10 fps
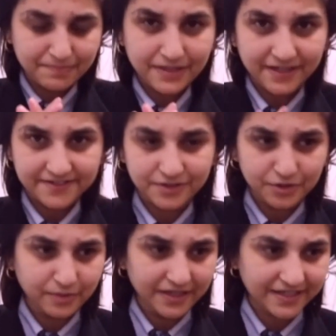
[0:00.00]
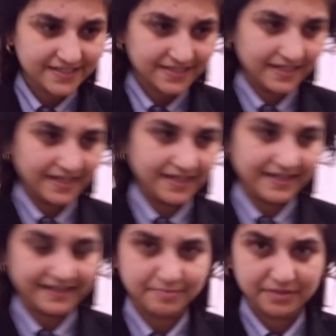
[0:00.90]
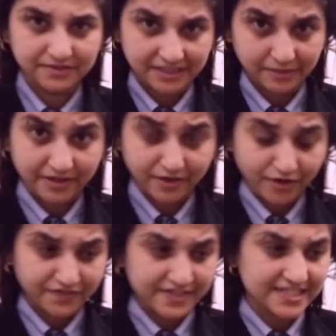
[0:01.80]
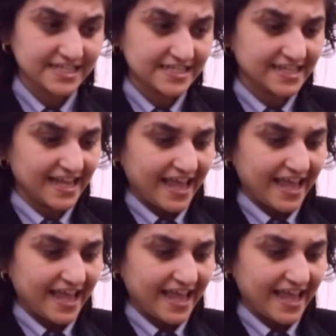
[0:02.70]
person who works in the building where our office is.